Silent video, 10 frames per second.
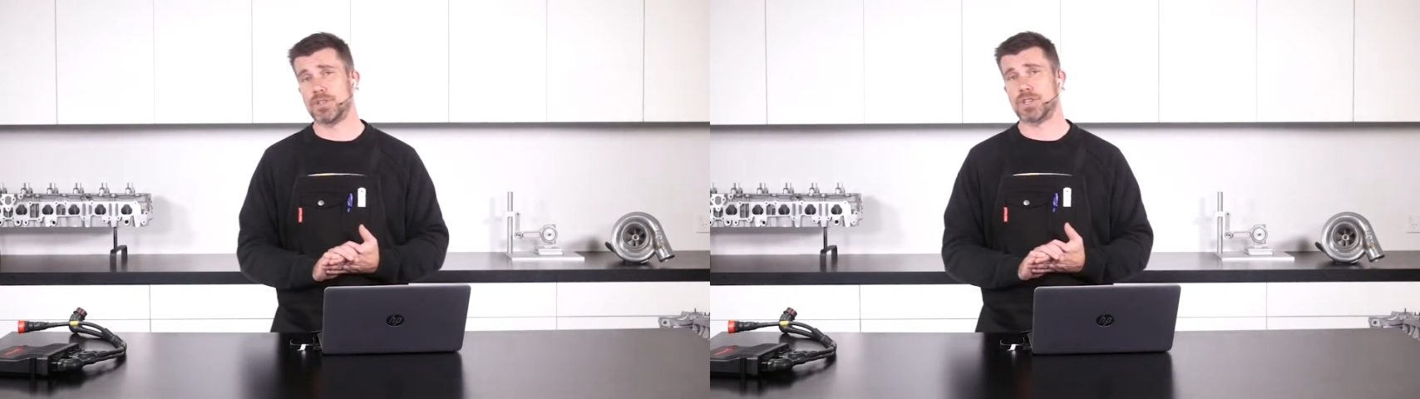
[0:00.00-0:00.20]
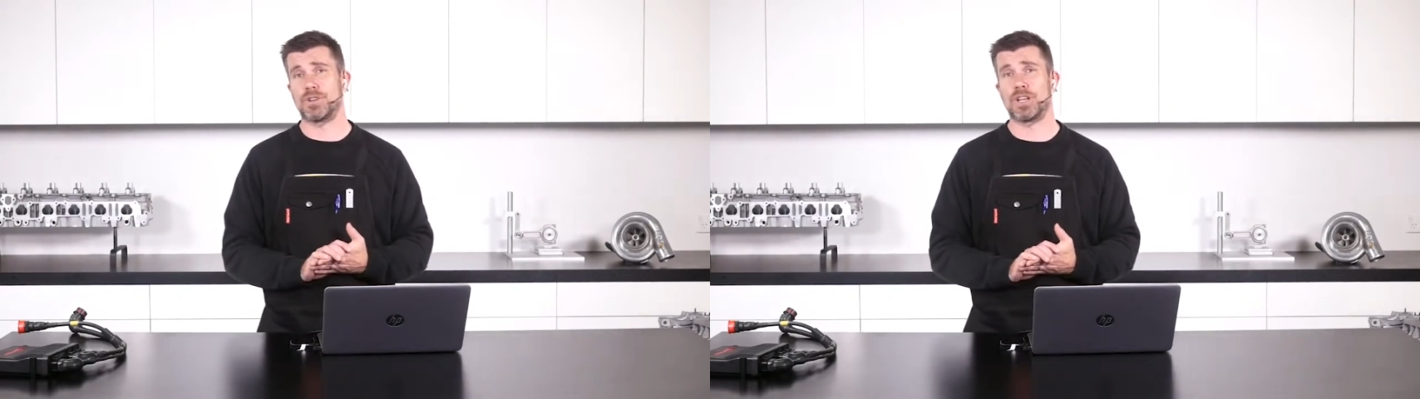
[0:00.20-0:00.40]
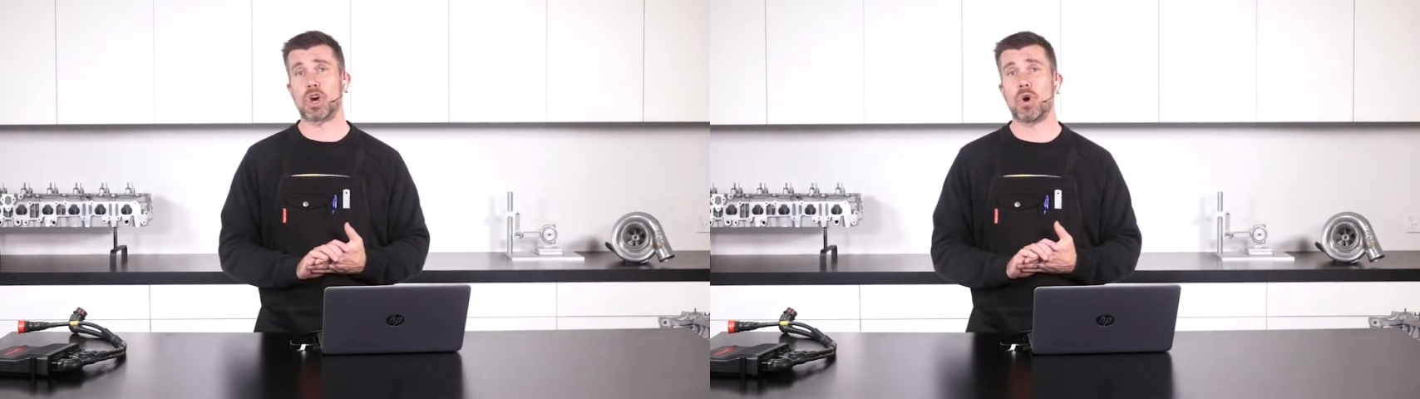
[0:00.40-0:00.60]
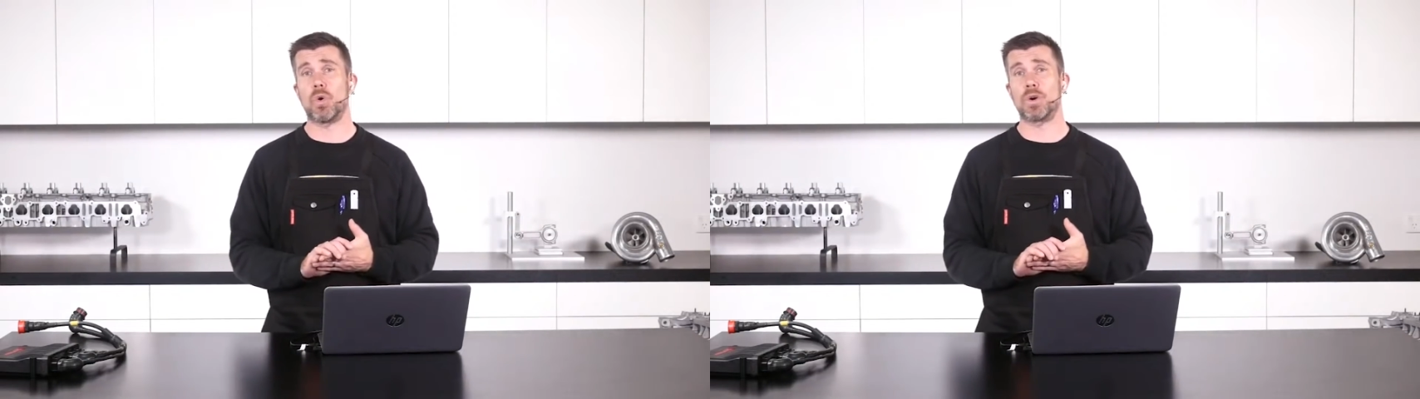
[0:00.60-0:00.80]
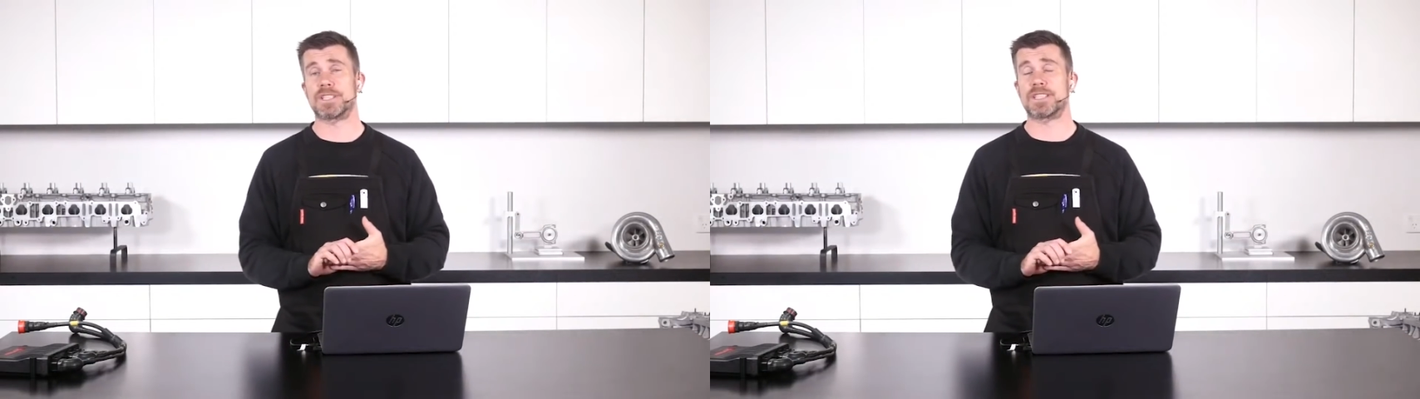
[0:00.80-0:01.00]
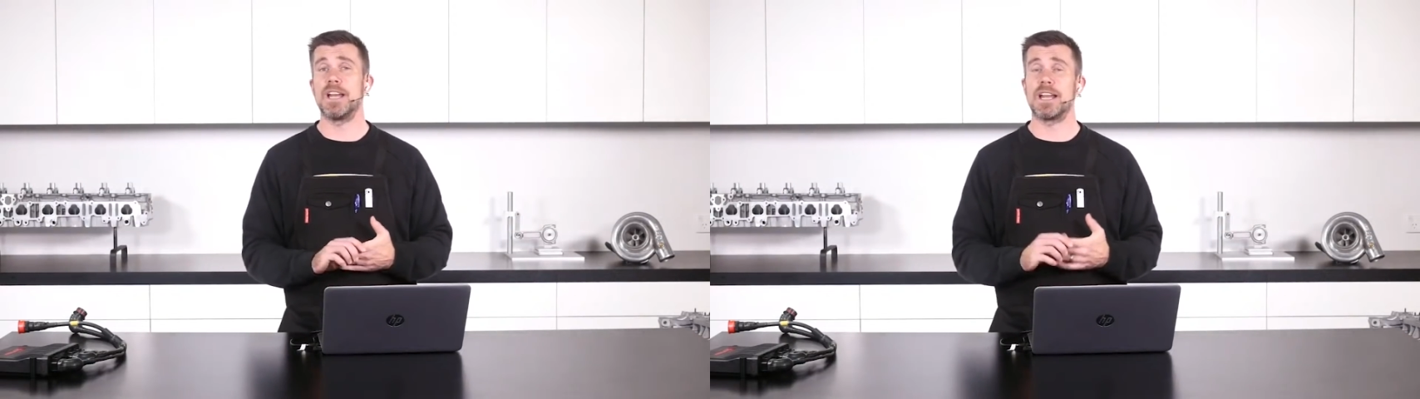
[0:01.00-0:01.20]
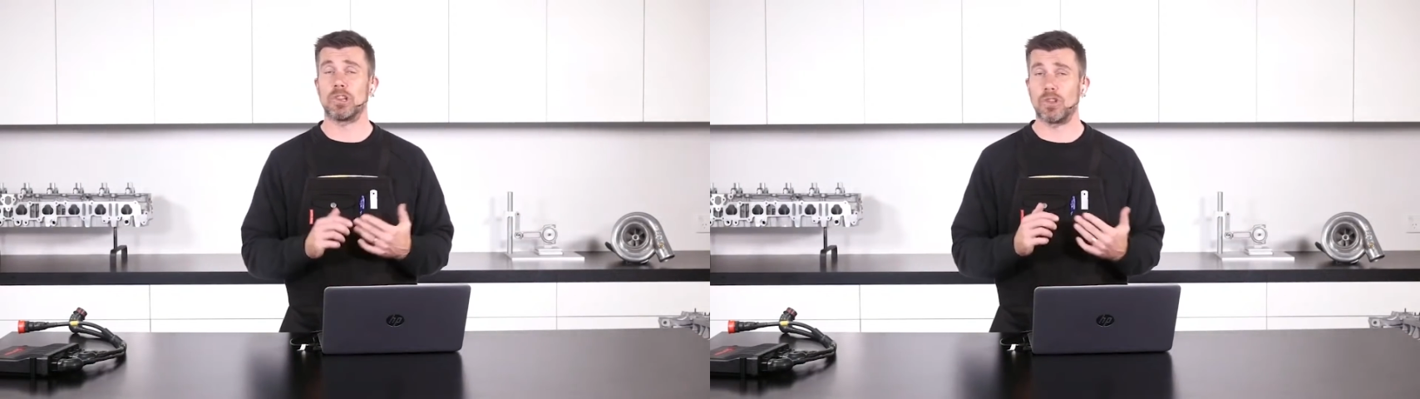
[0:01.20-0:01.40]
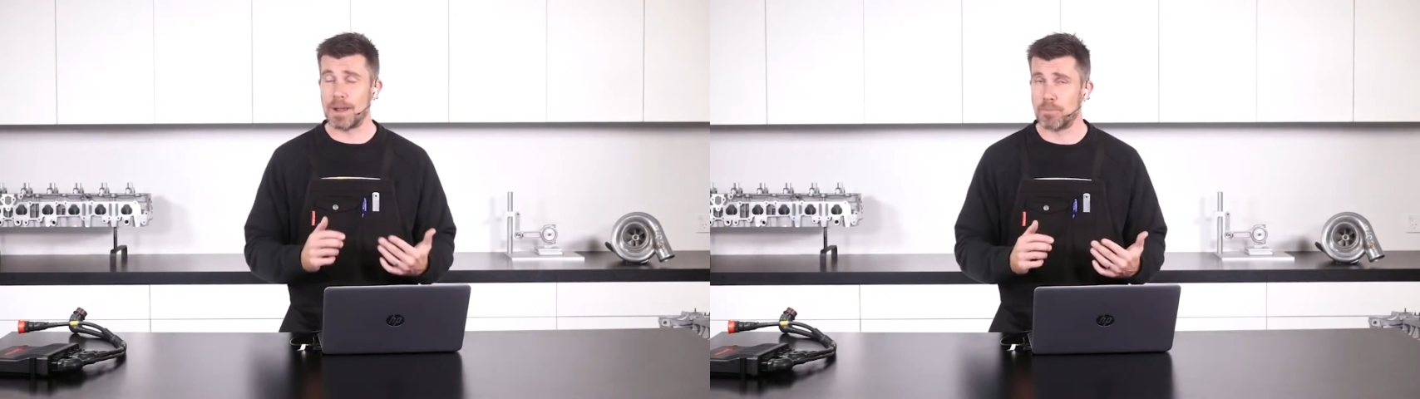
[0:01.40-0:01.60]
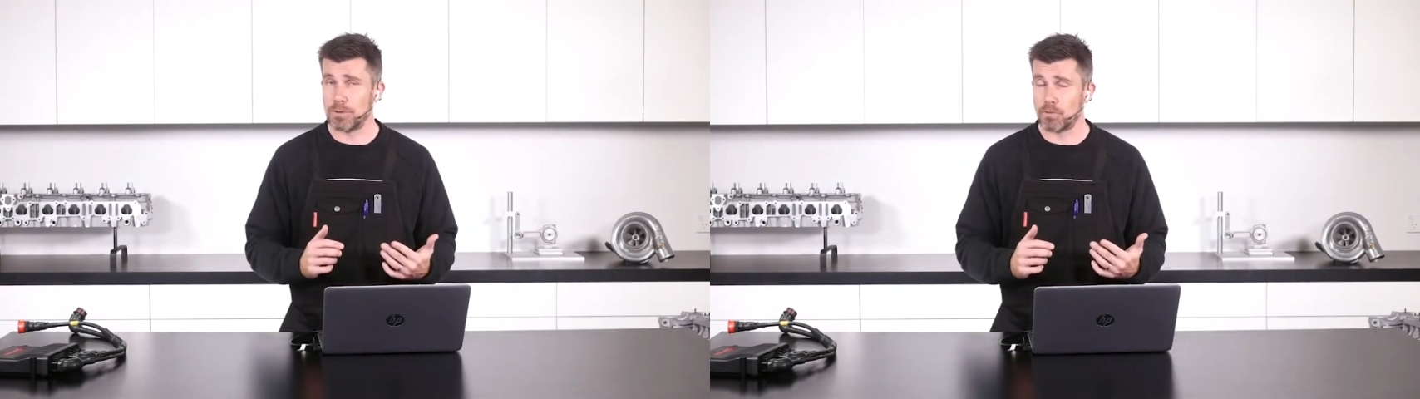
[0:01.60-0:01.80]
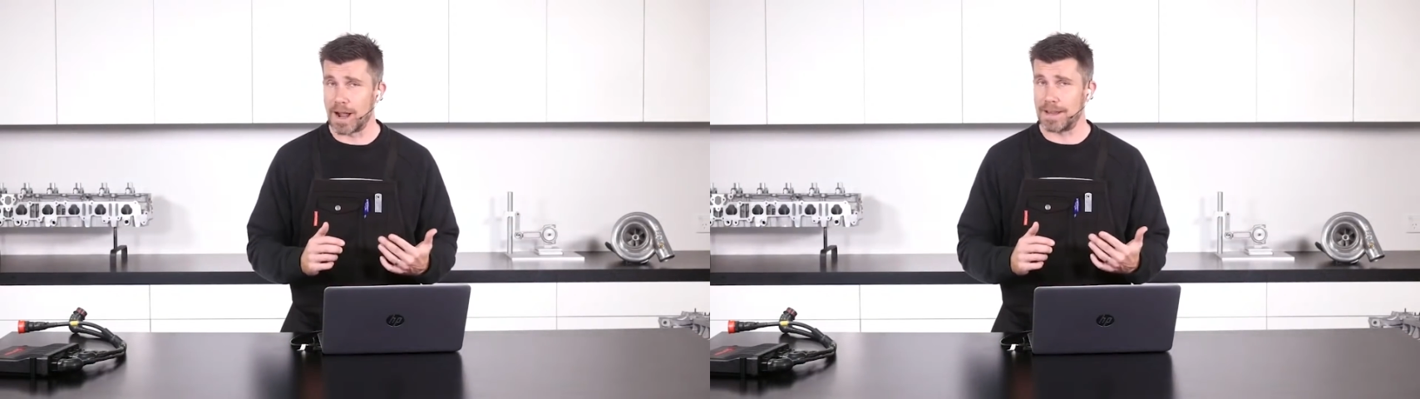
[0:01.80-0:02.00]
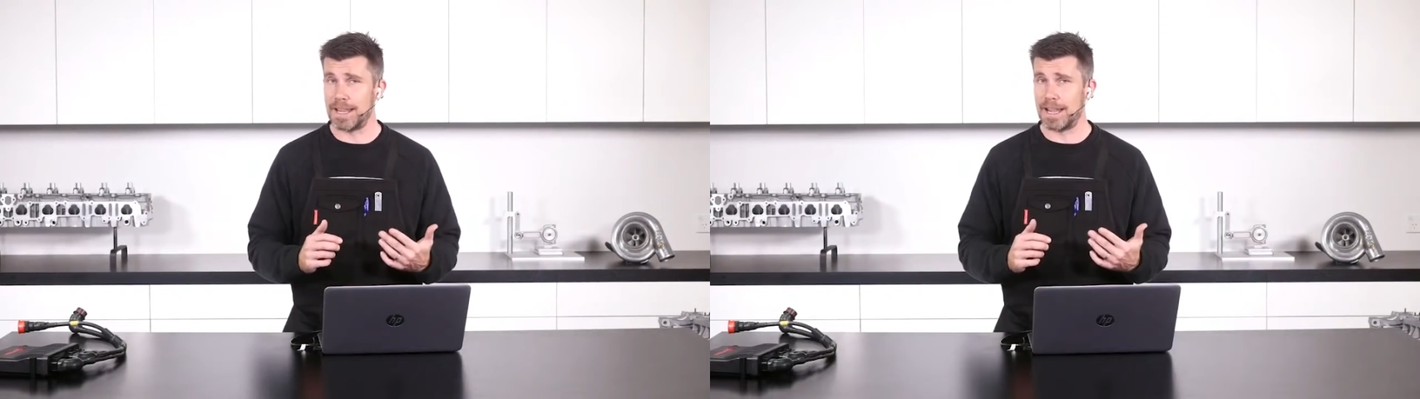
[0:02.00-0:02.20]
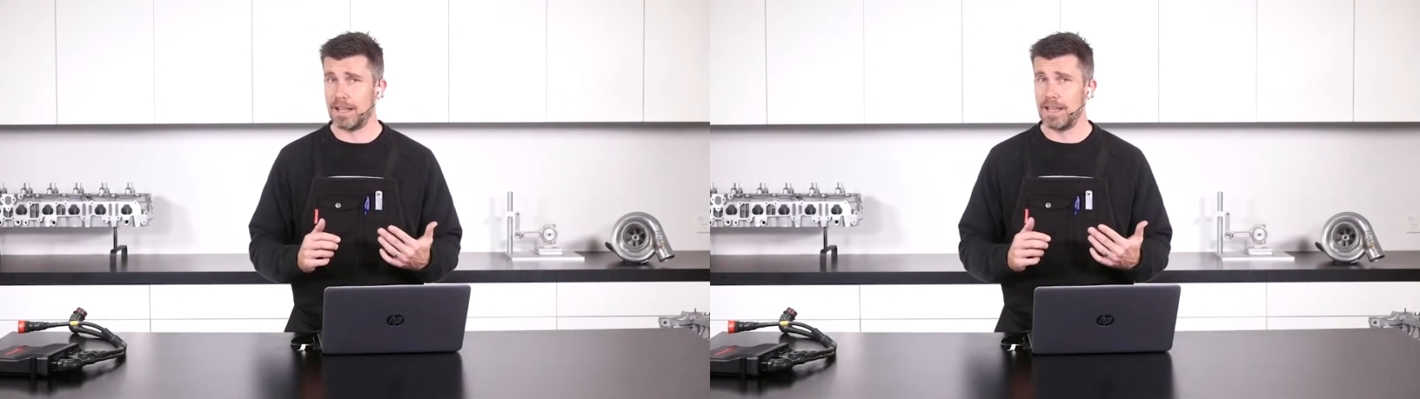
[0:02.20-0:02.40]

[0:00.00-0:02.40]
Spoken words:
tuning course library right now,